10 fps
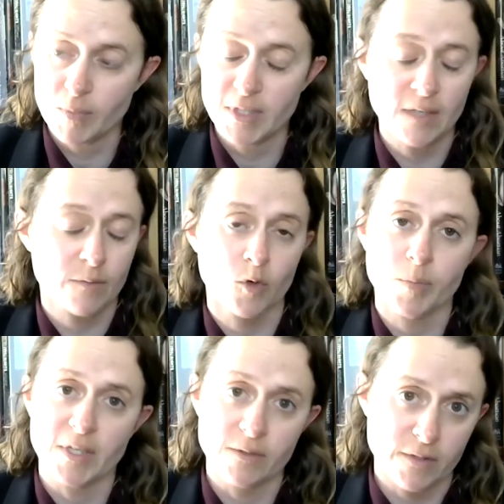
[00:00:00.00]
but never
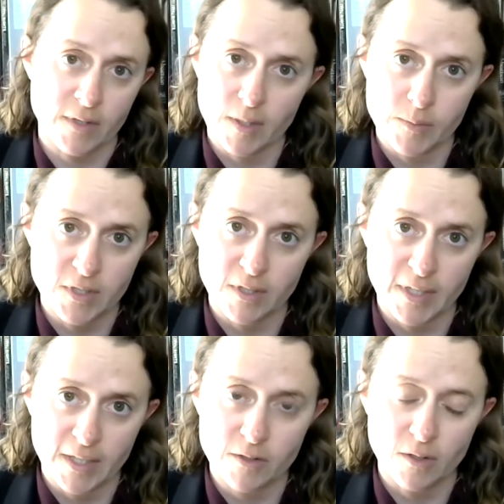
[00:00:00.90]
repeals the Comstock
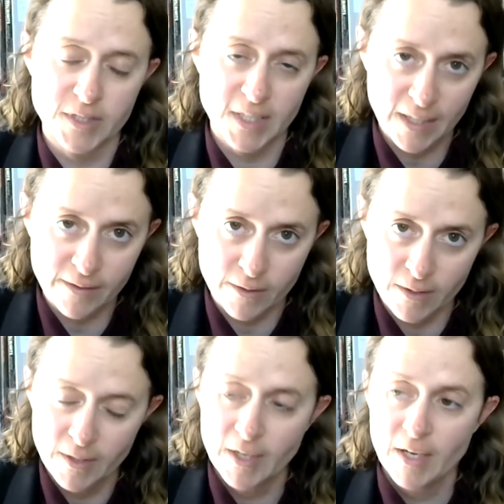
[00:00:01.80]
Act altogether.